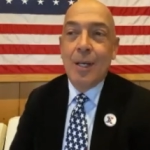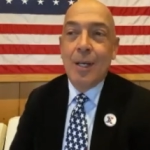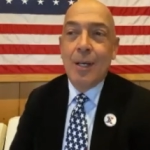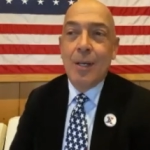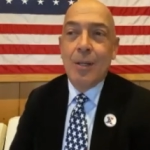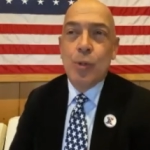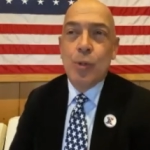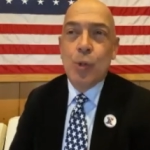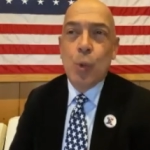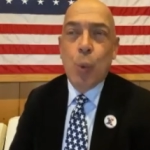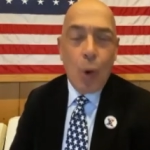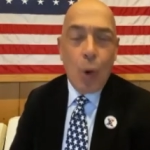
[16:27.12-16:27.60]

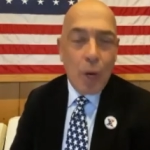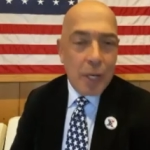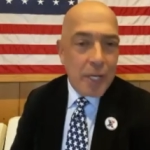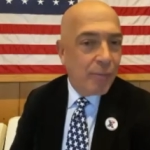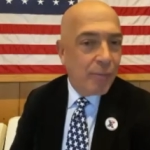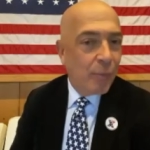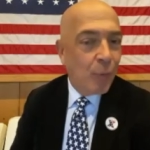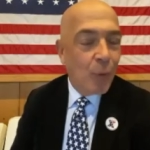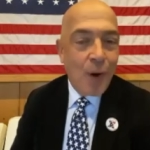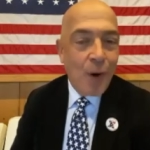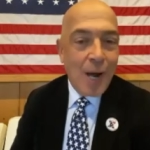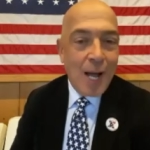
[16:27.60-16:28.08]

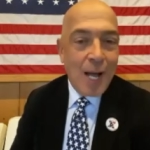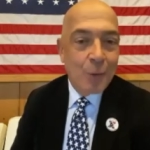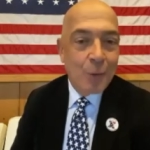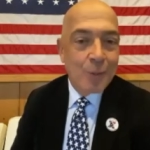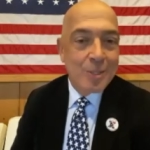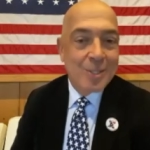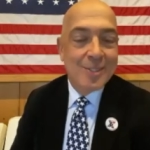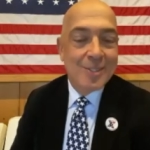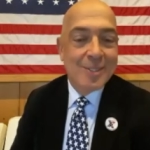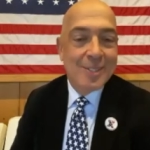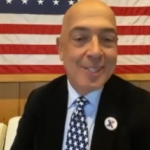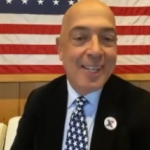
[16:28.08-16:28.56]
24
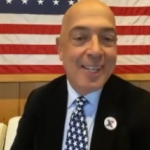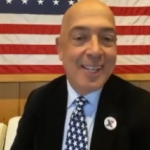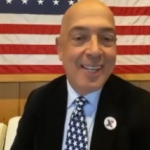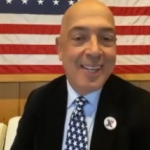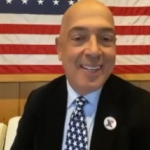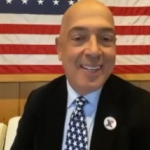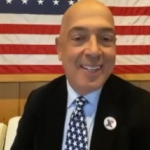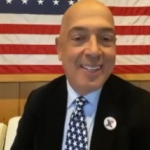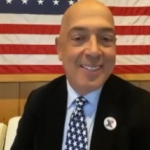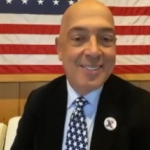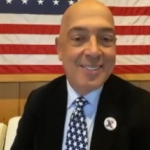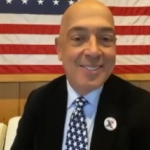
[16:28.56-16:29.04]
hours a
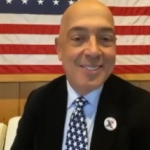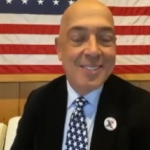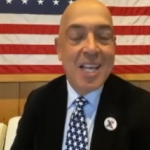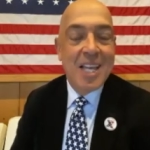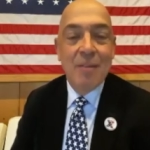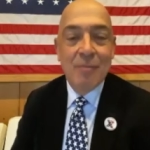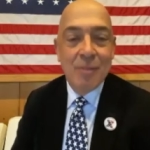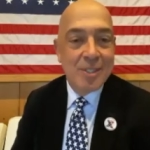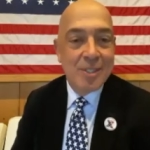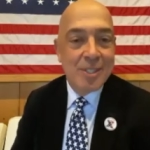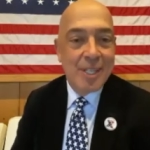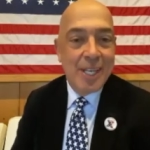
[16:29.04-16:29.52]
day,
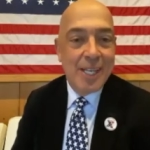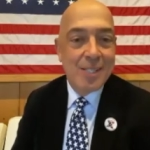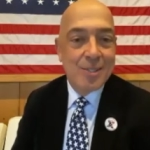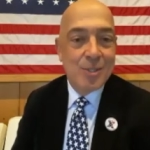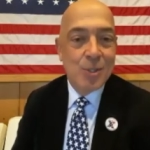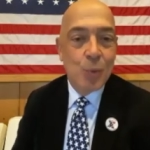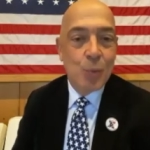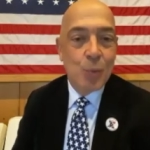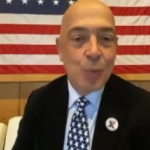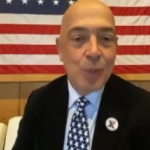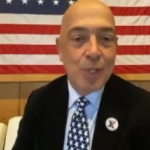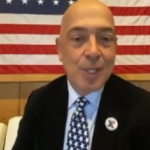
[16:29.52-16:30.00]
seven days
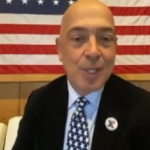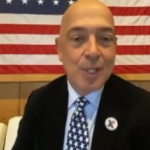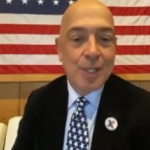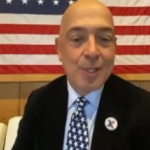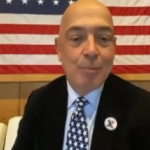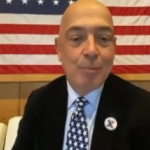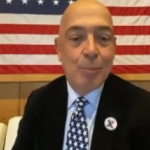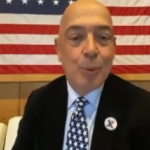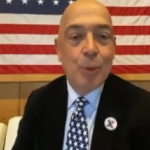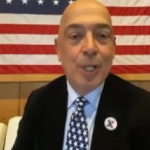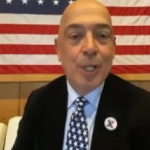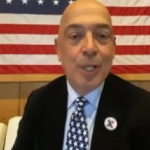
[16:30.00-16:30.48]
a week,
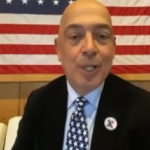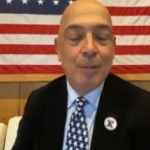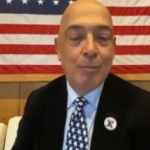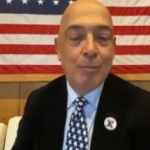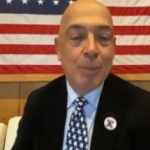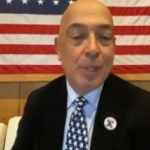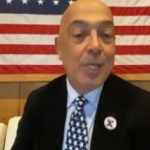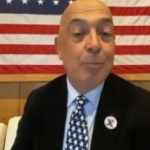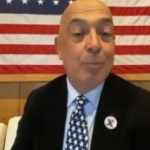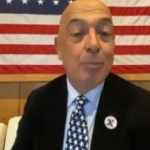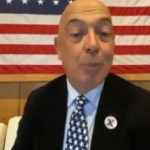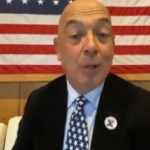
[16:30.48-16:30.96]
putting
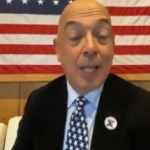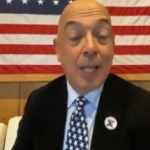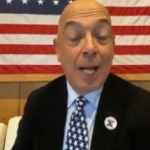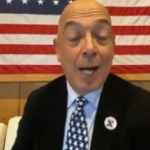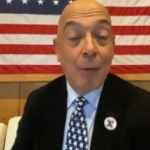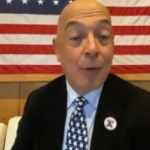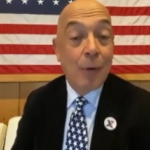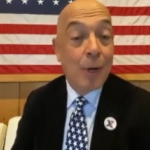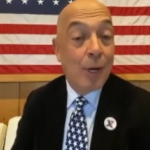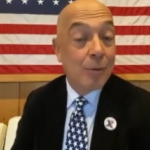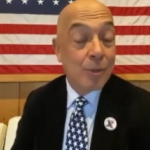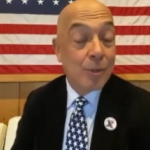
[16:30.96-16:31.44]
people
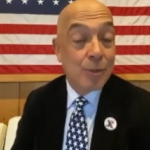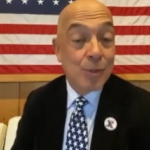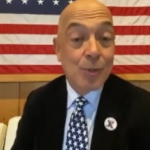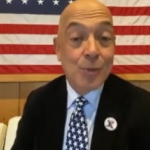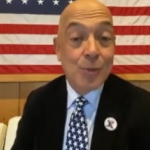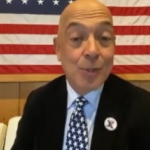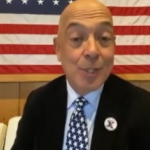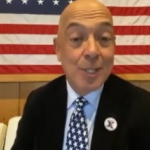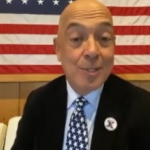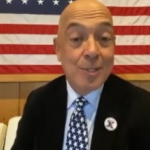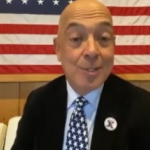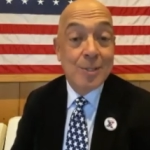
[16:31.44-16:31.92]
out on the
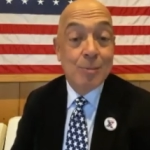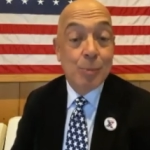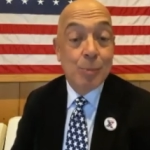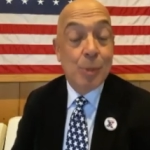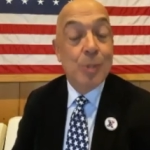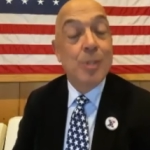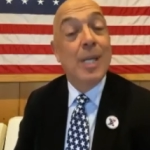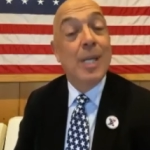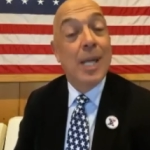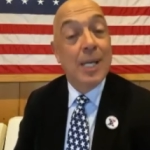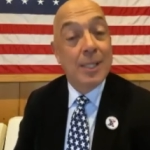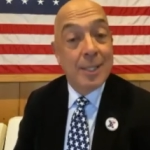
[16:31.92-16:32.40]
streets,
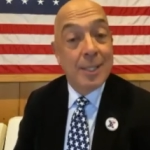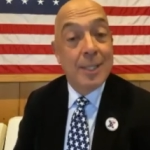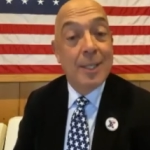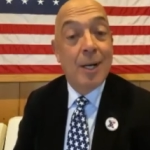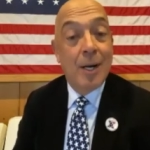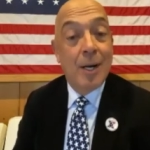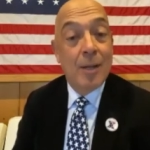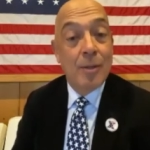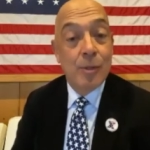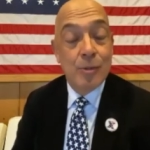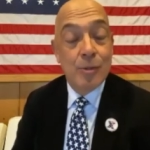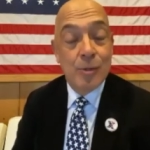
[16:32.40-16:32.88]
protecting
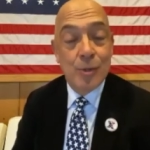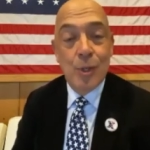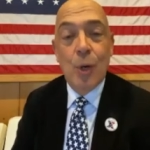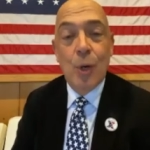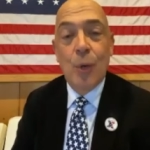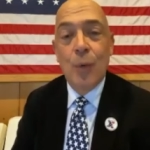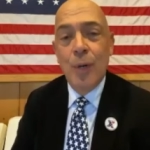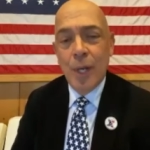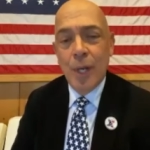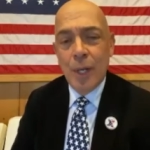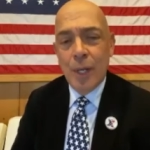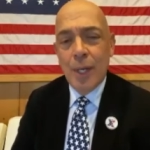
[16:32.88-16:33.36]
others.
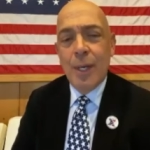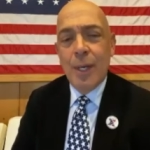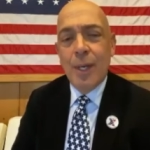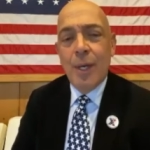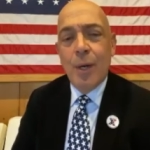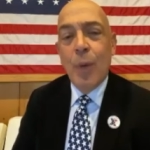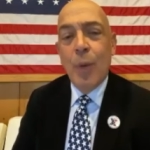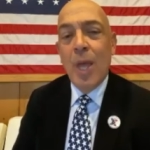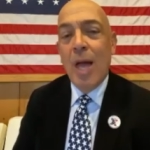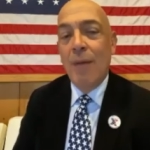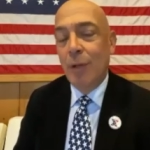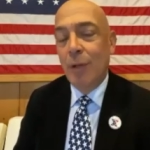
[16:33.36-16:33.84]
So
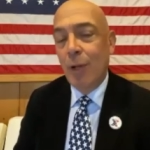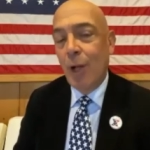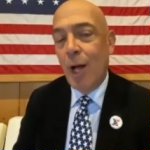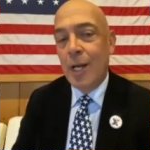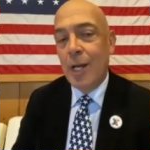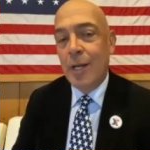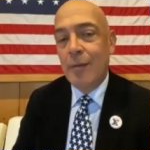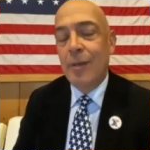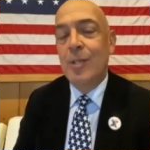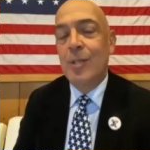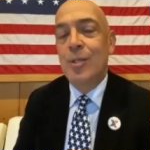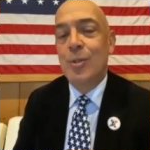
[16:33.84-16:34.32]
we have a
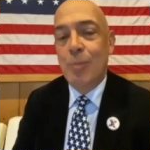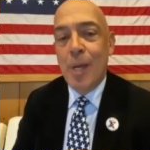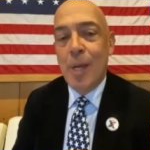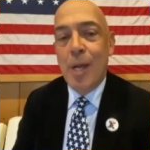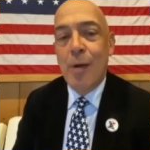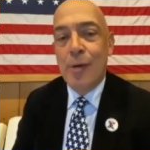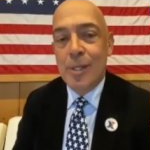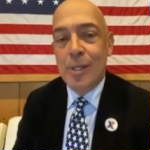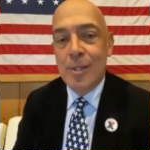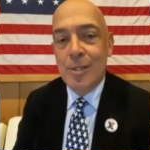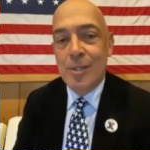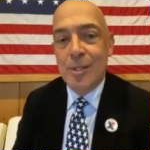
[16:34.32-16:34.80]
lot of
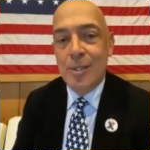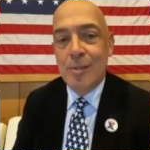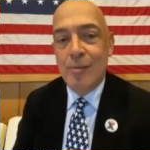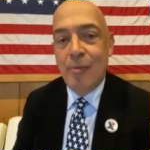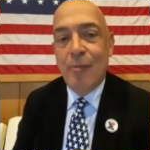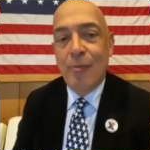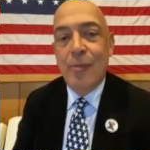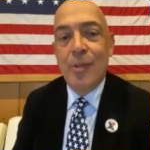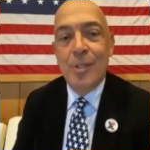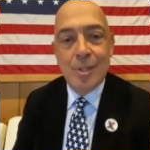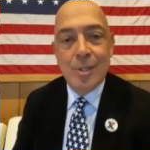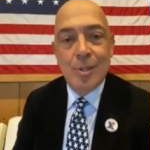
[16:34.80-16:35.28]
experience in
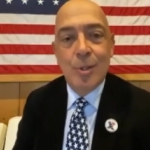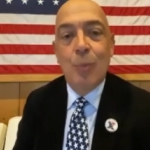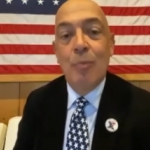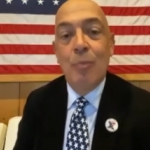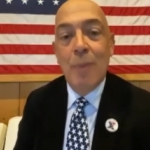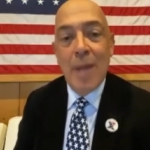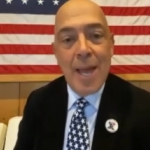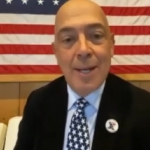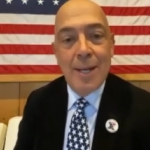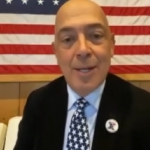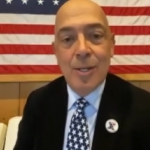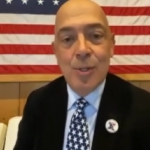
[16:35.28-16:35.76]
fiscal
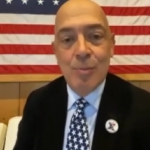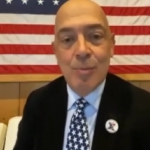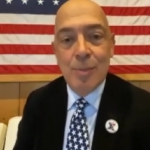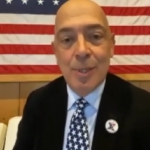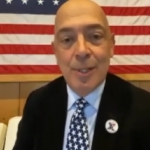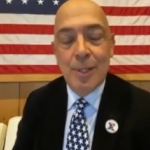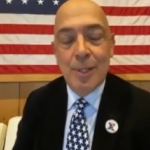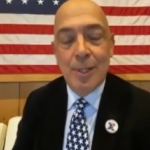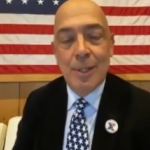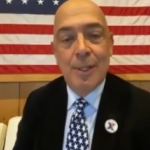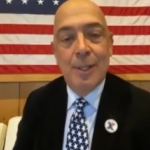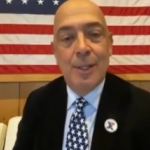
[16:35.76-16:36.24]

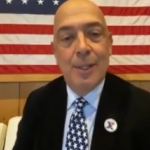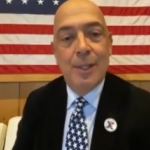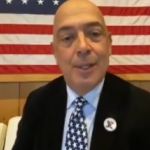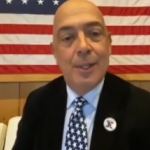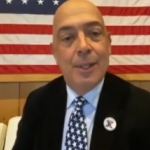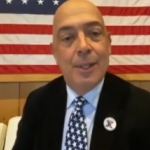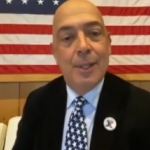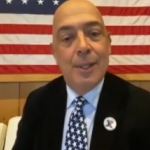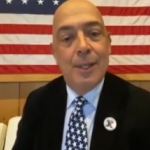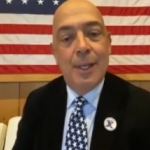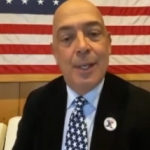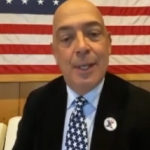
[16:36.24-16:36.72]
management,
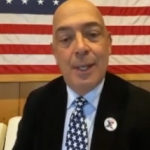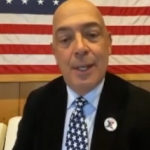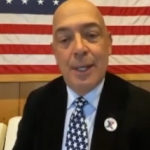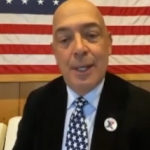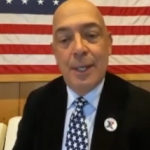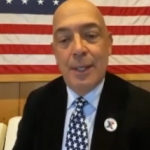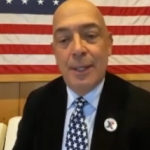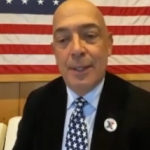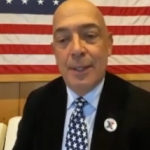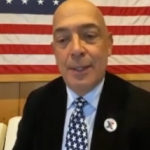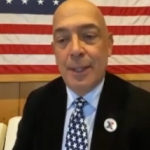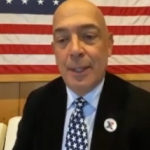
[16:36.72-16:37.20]

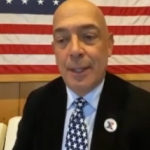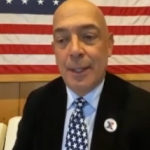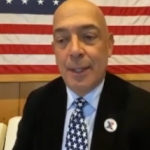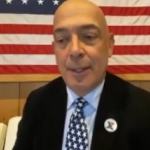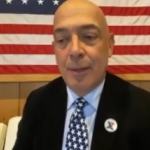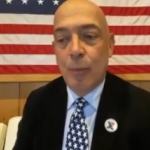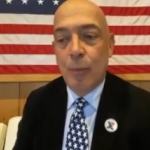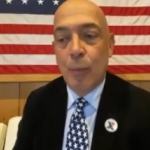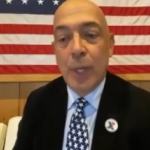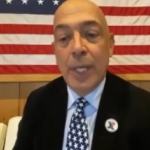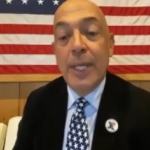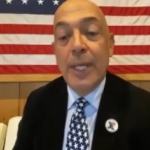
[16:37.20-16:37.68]
and uh,
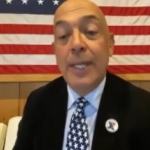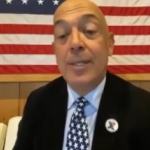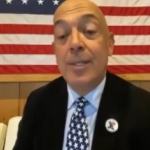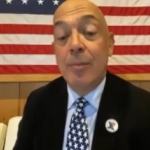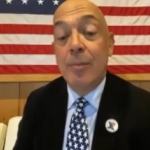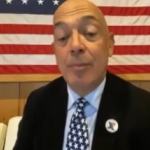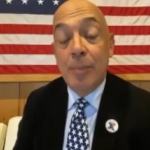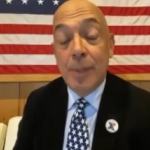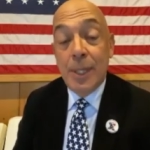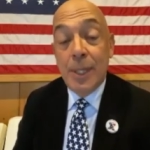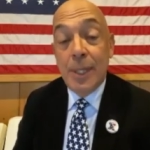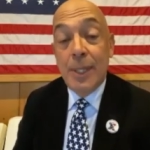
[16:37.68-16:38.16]
we need to
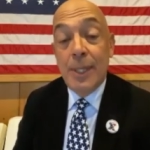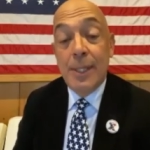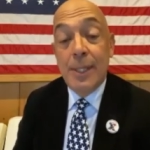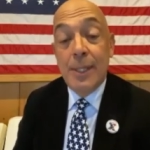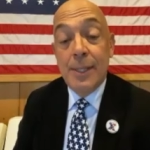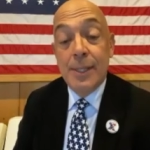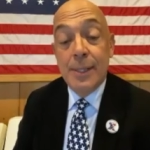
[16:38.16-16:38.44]
be,